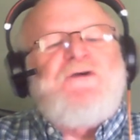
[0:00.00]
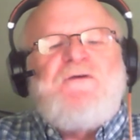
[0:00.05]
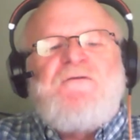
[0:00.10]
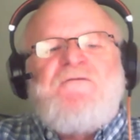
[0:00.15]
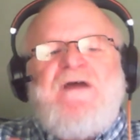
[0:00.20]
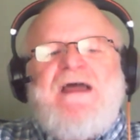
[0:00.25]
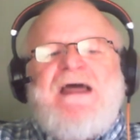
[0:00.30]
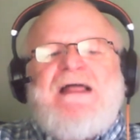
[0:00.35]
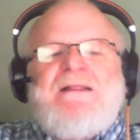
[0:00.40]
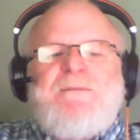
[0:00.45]
are
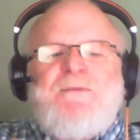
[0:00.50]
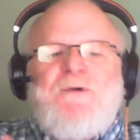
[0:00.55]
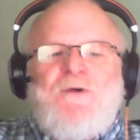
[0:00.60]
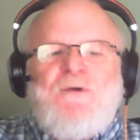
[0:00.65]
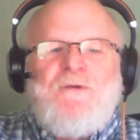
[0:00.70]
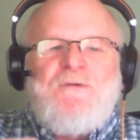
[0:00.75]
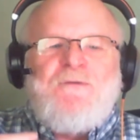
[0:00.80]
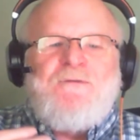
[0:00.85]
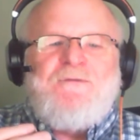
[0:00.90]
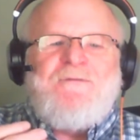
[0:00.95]

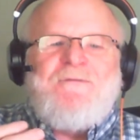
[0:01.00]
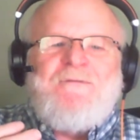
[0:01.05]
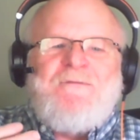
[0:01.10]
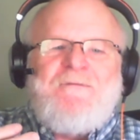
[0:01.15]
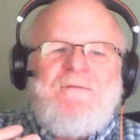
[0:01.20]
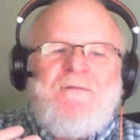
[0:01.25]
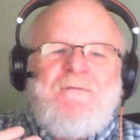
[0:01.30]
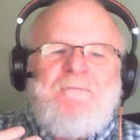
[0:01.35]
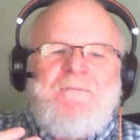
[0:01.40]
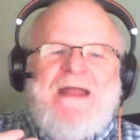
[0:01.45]
available.
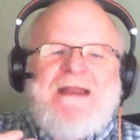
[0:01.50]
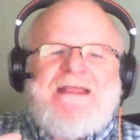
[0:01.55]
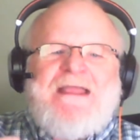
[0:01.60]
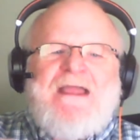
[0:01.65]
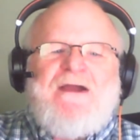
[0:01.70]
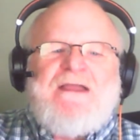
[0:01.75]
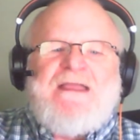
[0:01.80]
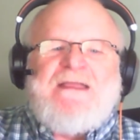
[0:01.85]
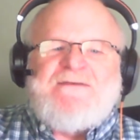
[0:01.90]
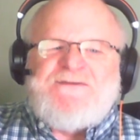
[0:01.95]

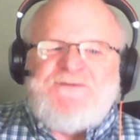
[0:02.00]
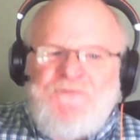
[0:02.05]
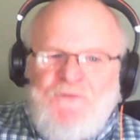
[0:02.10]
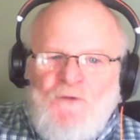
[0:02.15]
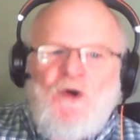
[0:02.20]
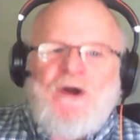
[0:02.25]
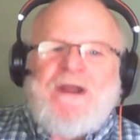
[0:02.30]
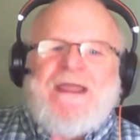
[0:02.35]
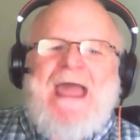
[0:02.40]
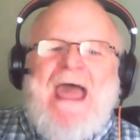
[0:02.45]
Medicare gives
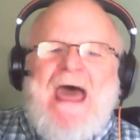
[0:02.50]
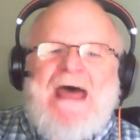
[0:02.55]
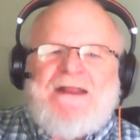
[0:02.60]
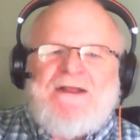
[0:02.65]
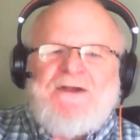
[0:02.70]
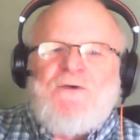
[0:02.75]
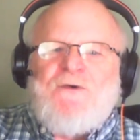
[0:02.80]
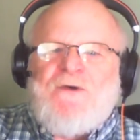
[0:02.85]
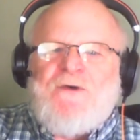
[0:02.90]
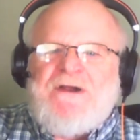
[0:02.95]
4
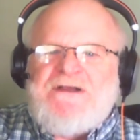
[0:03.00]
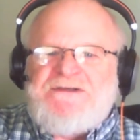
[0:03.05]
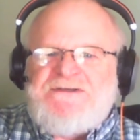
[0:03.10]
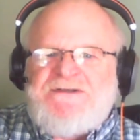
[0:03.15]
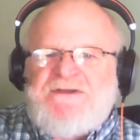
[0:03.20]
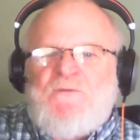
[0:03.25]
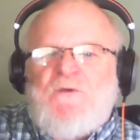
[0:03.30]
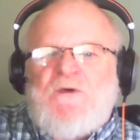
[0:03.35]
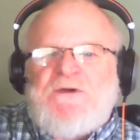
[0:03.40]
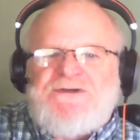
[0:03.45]

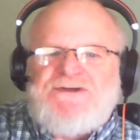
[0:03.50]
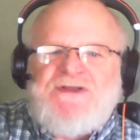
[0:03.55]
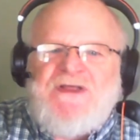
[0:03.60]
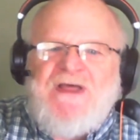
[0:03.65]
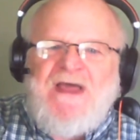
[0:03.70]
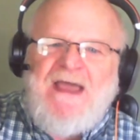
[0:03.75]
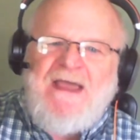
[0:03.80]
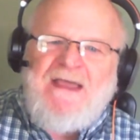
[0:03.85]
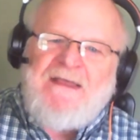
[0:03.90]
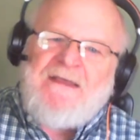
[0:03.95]
categories in which
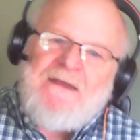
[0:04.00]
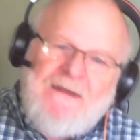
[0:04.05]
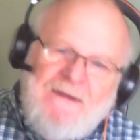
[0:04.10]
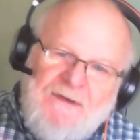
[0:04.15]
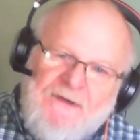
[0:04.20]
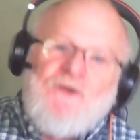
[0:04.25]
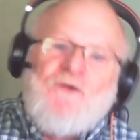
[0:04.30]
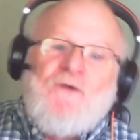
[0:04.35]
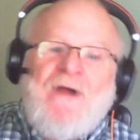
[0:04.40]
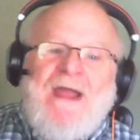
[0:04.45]
they
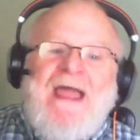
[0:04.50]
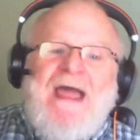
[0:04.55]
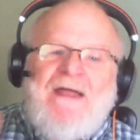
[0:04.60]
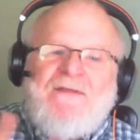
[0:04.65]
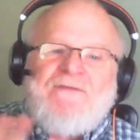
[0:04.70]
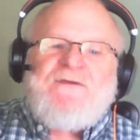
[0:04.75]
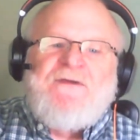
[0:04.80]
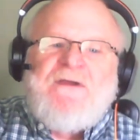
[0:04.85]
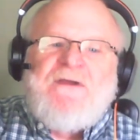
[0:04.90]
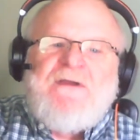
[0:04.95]

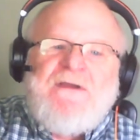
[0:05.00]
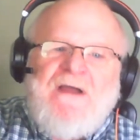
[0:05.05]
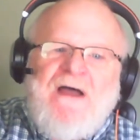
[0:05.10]
grant